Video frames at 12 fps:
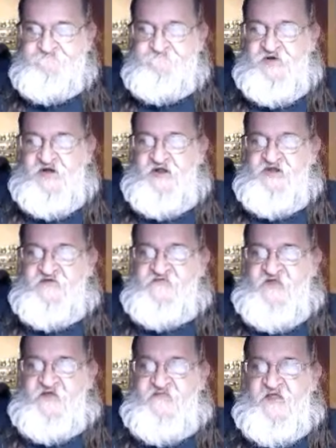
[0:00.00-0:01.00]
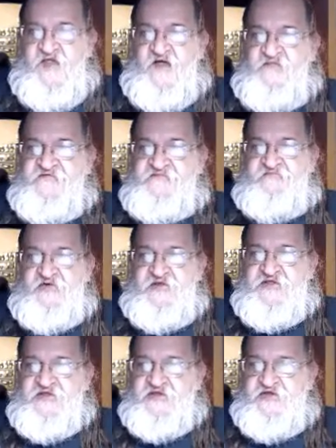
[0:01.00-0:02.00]
but it looks like the health's
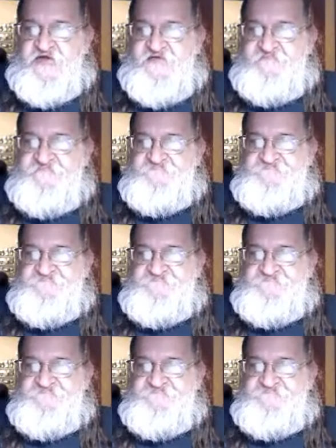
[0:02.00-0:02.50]
pretty good.